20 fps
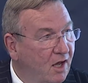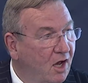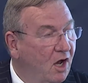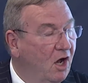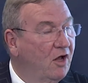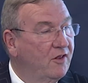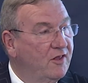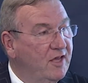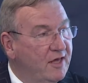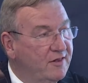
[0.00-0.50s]

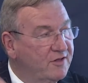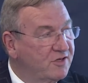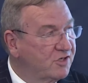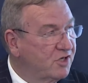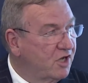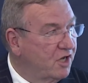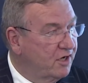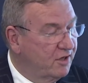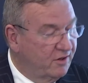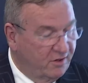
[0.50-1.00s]
On the other
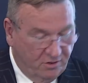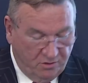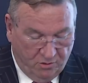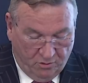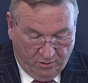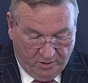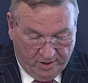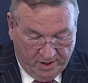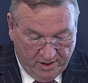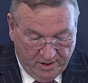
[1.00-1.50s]
side of the
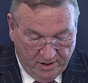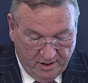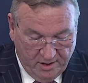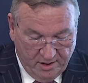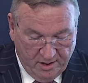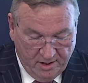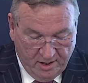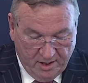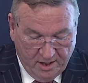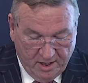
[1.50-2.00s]
coin,
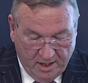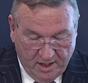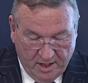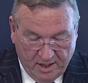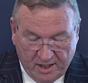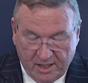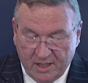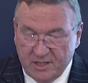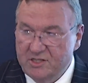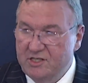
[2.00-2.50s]

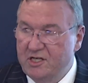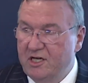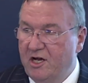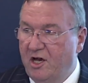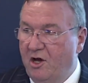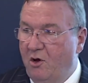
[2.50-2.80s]
consider